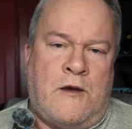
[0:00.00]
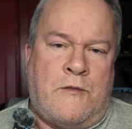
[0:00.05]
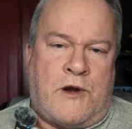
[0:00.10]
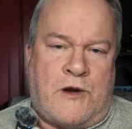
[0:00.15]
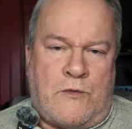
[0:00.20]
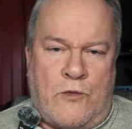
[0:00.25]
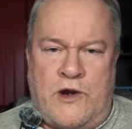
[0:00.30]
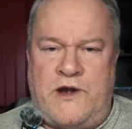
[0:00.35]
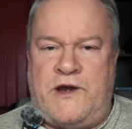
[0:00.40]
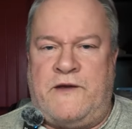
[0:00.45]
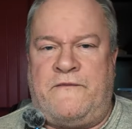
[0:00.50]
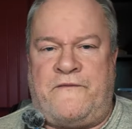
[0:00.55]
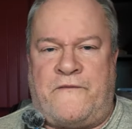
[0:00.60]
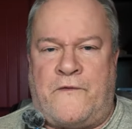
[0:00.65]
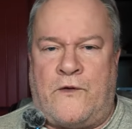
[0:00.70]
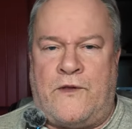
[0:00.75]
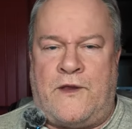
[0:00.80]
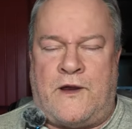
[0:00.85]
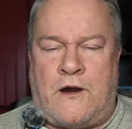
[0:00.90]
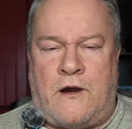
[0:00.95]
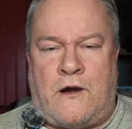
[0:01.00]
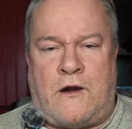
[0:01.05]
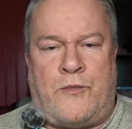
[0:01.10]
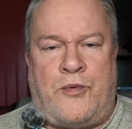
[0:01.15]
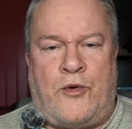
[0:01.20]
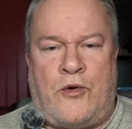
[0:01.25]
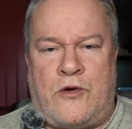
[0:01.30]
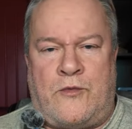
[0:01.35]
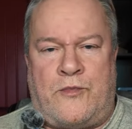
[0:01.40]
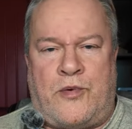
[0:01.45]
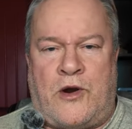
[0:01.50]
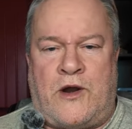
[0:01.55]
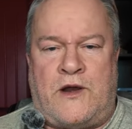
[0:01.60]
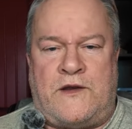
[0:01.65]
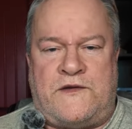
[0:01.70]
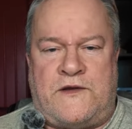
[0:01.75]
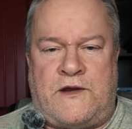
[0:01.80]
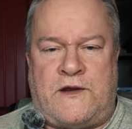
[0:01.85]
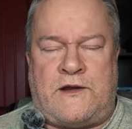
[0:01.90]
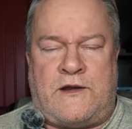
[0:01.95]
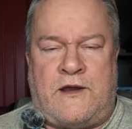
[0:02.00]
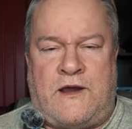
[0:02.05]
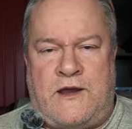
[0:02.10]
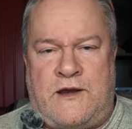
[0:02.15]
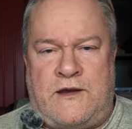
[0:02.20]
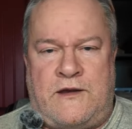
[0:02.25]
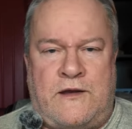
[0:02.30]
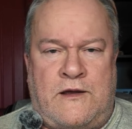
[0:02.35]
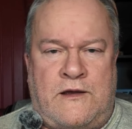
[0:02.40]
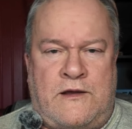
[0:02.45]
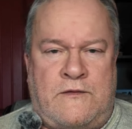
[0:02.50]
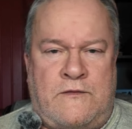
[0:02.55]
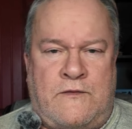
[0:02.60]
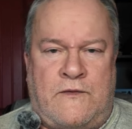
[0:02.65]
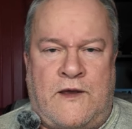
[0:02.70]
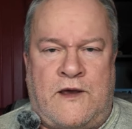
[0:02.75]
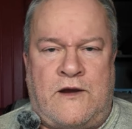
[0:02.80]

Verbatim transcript: But I'm waiting for the carport project to get done.